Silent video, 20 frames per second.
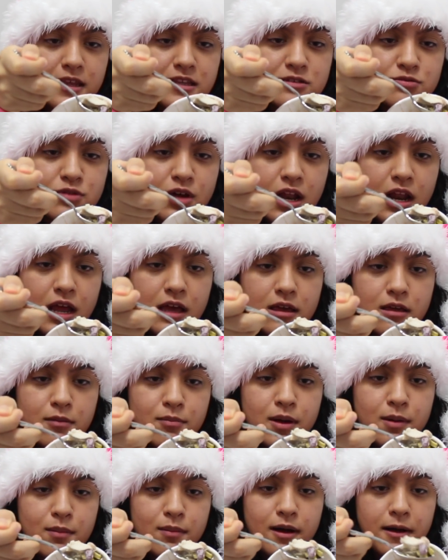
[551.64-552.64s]
that's why I like
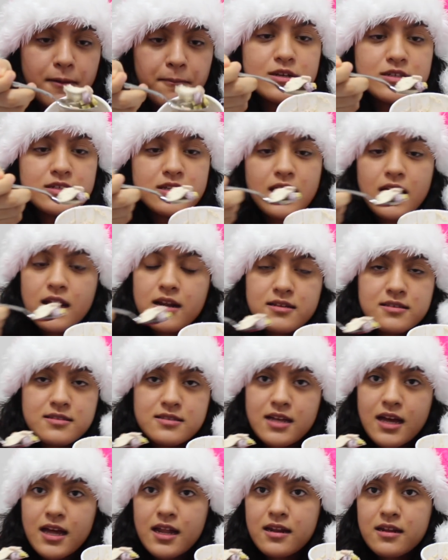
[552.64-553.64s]
mukbang. Because I cannot
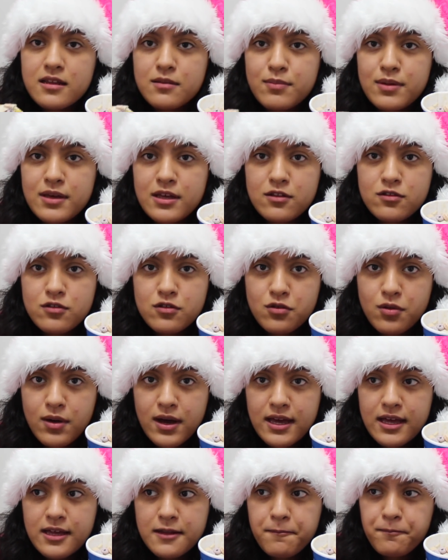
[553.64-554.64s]
stand it being too
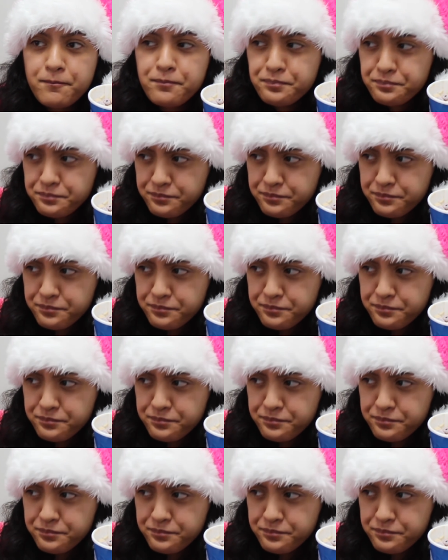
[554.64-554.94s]
quiet.